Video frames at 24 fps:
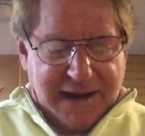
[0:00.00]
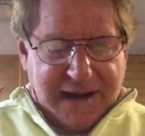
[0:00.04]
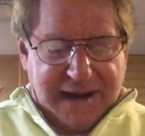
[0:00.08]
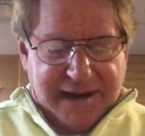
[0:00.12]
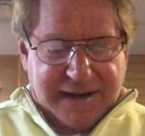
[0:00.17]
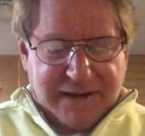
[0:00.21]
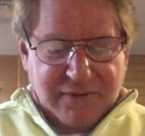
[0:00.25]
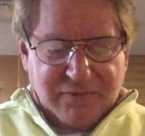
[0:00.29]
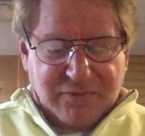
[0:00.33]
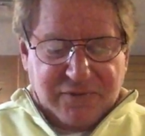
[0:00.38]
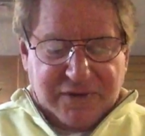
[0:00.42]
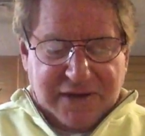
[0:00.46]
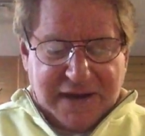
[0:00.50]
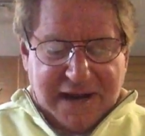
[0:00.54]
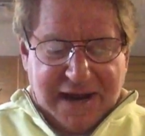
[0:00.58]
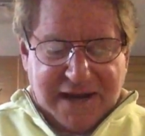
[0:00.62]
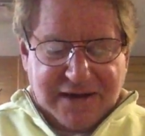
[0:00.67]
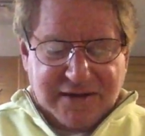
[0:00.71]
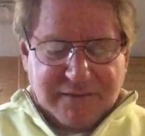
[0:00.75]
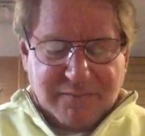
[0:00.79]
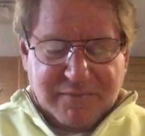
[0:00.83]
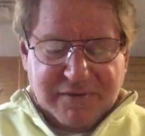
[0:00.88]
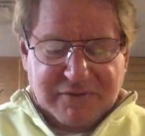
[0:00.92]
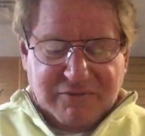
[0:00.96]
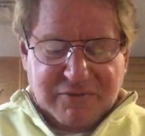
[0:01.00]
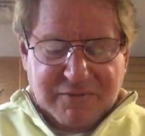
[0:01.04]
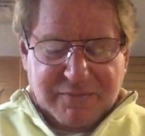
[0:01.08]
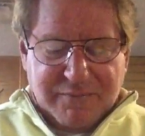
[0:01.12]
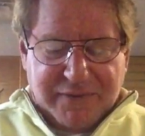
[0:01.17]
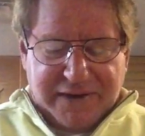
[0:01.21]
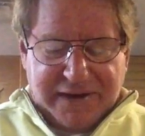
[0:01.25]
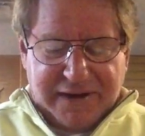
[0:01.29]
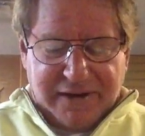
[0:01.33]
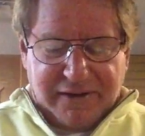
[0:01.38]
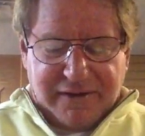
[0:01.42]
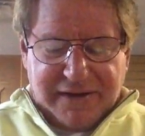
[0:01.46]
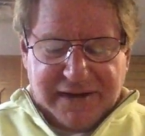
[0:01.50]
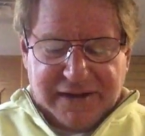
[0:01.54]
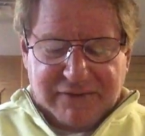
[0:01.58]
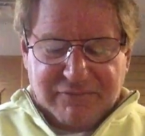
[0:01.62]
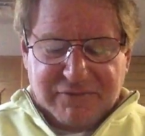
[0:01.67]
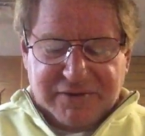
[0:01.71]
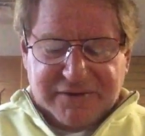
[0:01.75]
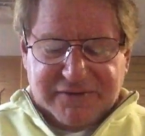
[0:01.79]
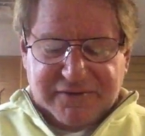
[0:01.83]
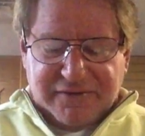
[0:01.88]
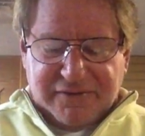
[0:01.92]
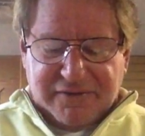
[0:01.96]
And it would, had to be repaired and
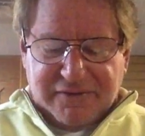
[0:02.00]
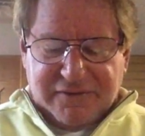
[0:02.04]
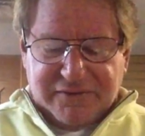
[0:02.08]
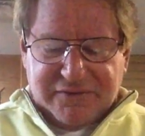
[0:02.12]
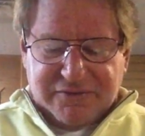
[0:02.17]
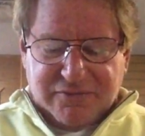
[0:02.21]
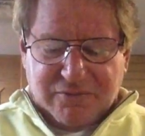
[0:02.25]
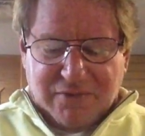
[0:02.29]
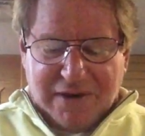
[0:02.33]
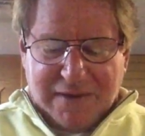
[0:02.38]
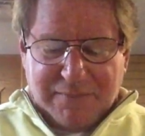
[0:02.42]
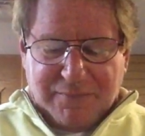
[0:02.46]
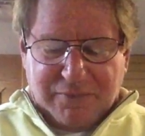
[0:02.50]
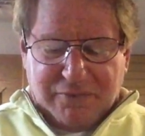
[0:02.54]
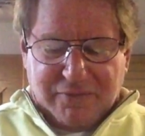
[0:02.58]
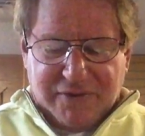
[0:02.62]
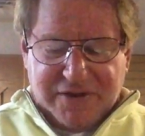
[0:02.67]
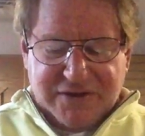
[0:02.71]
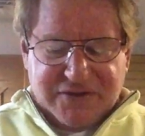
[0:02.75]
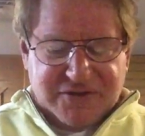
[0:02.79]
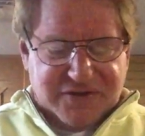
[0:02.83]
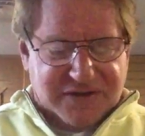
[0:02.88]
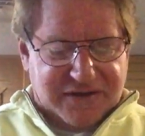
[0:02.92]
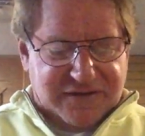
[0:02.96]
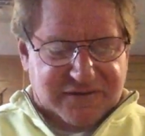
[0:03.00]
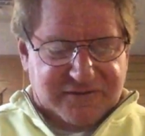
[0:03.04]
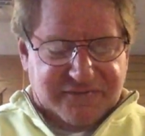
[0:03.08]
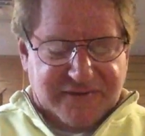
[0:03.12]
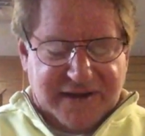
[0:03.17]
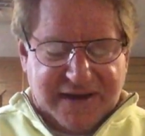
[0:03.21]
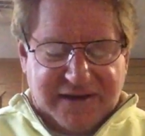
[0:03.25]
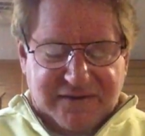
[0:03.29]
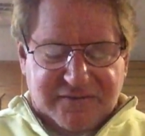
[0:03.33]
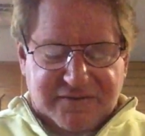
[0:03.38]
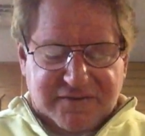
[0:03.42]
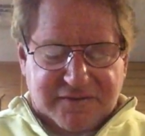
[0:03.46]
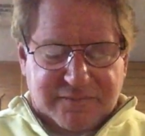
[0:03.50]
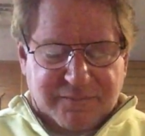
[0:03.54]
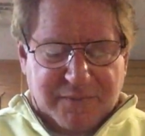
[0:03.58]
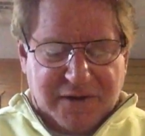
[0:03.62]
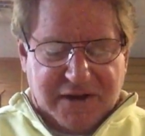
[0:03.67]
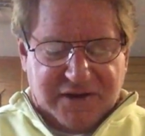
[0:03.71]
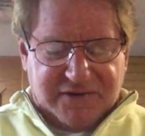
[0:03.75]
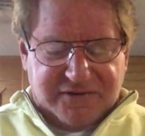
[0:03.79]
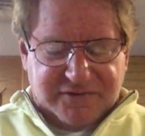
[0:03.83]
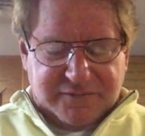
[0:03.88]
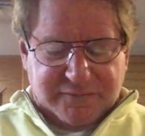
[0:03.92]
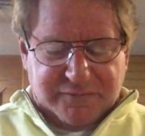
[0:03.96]
returned to operation as fast as
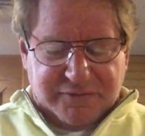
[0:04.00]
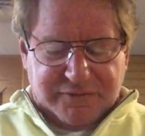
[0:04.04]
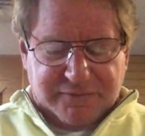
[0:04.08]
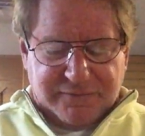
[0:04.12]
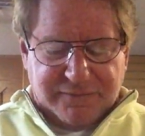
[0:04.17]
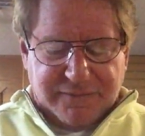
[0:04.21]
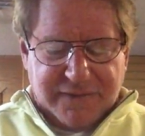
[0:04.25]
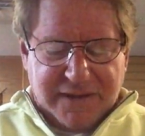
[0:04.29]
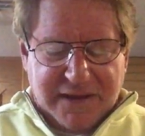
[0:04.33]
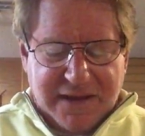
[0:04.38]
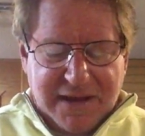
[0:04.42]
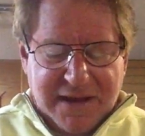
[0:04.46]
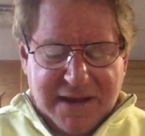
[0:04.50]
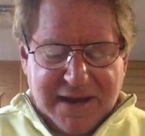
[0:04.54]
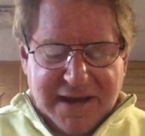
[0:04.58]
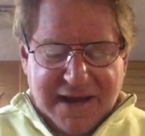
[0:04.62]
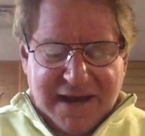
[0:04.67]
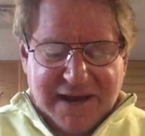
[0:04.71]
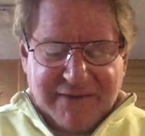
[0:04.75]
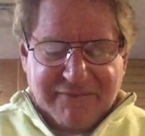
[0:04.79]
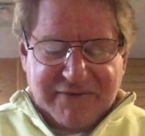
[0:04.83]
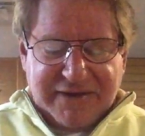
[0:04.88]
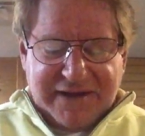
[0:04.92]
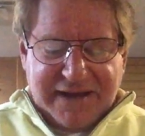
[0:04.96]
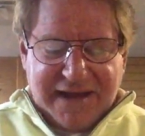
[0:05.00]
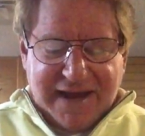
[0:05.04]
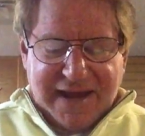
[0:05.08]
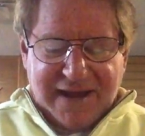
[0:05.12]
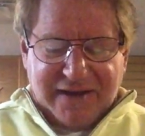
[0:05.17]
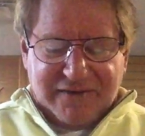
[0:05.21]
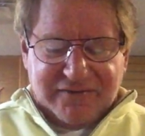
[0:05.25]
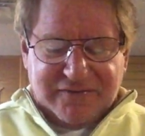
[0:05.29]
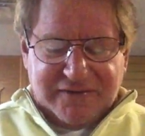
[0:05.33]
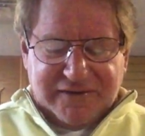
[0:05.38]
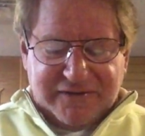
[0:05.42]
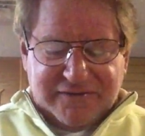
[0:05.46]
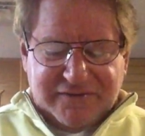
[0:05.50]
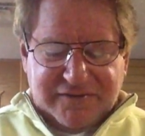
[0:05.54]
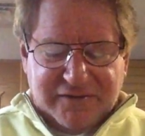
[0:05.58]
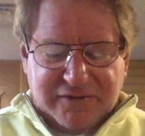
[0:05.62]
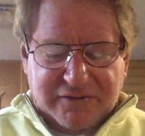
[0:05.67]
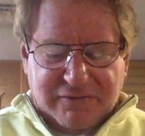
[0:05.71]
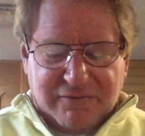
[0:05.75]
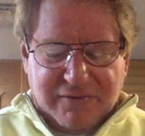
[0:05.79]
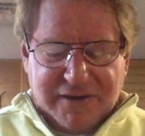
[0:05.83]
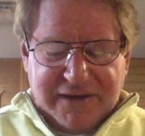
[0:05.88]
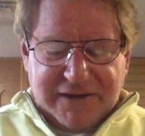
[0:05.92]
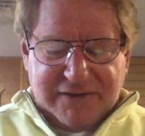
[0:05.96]
possible. Having access to
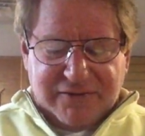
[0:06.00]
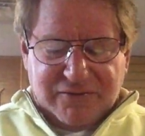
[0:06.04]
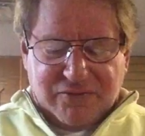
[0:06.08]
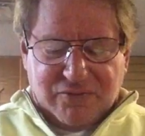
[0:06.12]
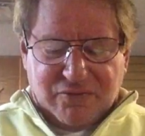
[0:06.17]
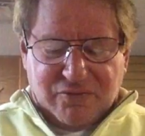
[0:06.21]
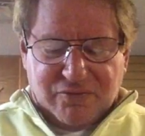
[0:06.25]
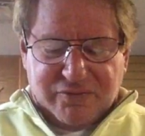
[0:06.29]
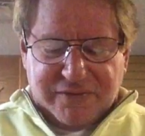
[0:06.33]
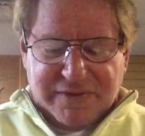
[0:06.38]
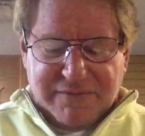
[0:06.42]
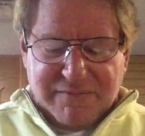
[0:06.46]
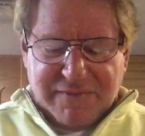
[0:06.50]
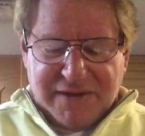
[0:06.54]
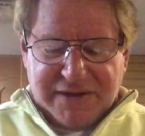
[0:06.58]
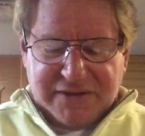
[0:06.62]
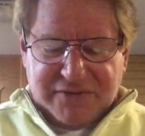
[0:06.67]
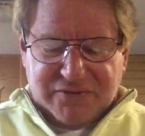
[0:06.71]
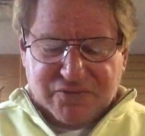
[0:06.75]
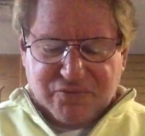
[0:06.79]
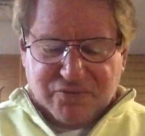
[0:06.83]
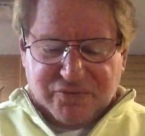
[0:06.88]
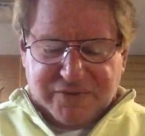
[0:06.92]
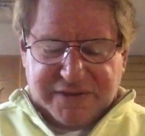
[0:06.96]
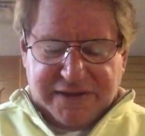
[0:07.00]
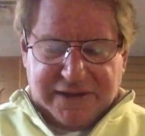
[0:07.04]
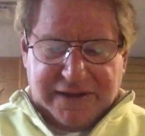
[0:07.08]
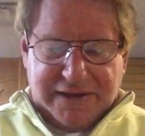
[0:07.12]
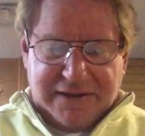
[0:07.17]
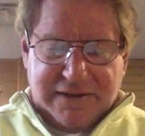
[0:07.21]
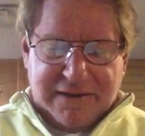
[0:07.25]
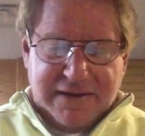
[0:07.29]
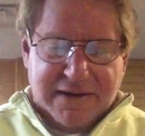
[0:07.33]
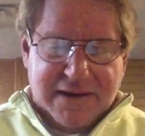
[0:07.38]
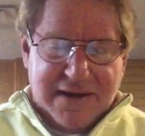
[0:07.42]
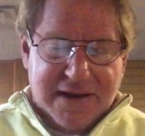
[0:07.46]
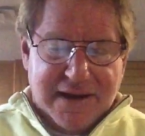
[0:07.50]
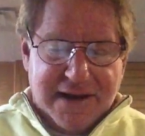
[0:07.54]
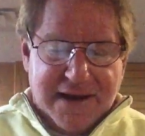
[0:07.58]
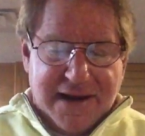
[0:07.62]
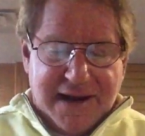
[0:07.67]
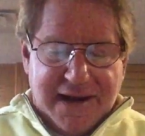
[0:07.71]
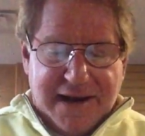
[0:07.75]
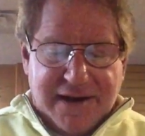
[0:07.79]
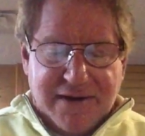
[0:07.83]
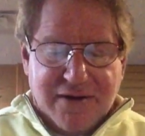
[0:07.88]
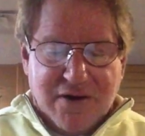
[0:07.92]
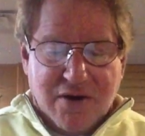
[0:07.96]
the right tool in my toolkit
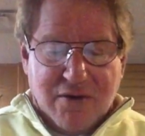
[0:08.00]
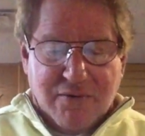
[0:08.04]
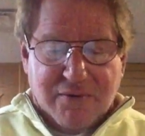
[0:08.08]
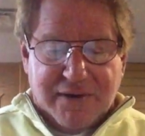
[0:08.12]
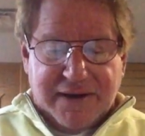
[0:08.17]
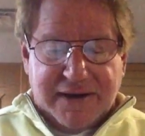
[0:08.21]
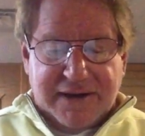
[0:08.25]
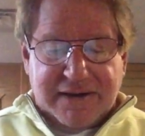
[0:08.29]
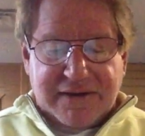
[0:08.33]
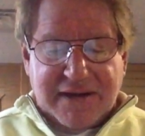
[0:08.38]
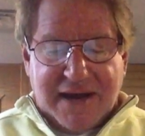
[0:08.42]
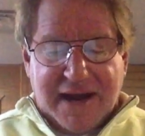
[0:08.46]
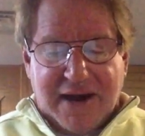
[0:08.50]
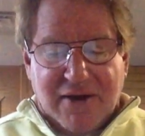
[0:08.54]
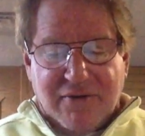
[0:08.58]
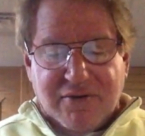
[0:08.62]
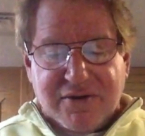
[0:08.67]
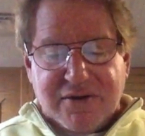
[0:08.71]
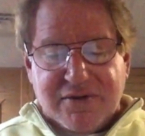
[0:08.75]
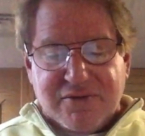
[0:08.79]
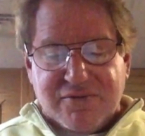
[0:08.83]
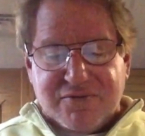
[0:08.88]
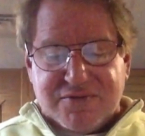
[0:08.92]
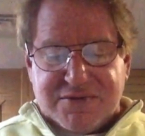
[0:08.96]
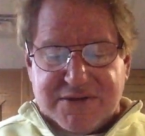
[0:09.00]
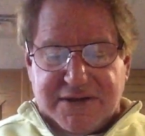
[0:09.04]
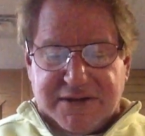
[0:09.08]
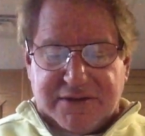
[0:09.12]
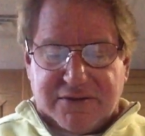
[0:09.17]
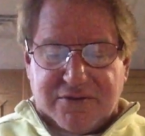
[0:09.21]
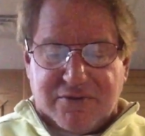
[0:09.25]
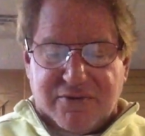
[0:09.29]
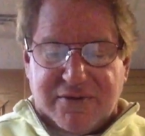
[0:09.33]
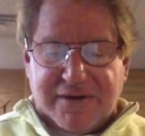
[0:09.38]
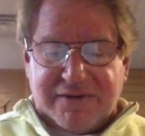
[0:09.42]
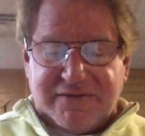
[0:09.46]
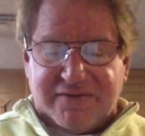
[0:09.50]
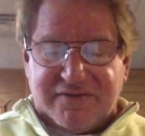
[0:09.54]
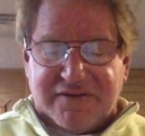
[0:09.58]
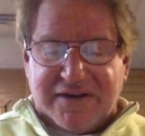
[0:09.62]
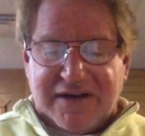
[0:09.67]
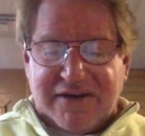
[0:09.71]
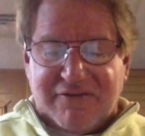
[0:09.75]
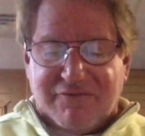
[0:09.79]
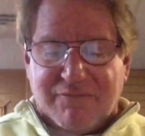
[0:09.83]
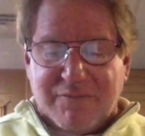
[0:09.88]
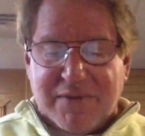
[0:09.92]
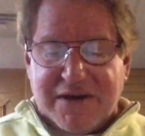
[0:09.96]
and knowing how to use it could have
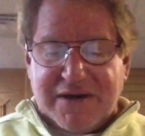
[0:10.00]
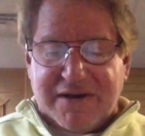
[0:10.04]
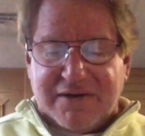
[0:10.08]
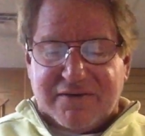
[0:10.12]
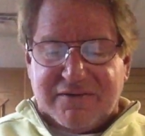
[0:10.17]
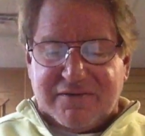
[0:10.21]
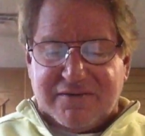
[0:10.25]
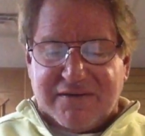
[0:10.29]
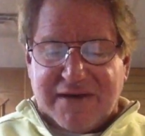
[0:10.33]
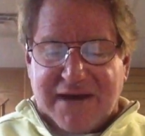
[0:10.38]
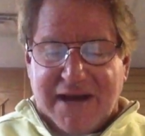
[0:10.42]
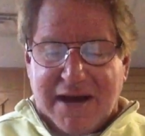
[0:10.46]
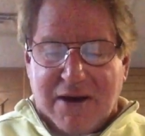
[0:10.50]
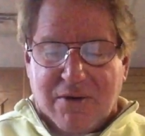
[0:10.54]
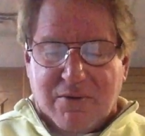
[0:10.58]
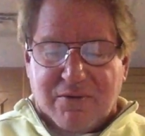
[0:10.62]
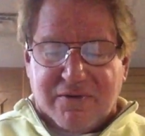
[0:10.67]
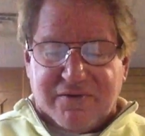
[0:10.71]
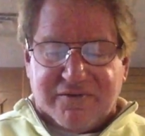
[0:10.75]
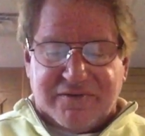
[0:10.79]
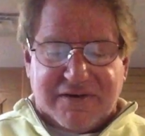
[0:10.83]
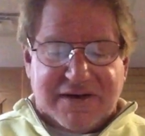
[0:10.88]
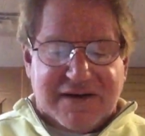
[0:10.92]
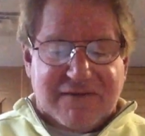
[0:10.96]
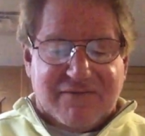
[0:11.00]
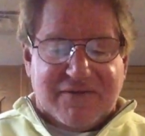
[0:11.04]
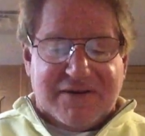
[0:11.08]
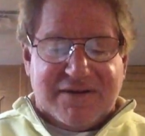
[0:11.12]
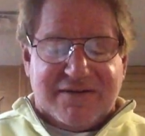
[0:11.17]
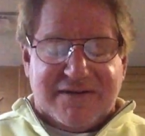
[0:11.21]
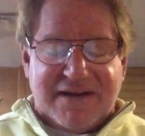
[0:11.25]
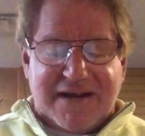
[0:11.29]
saved minutes, hours, and even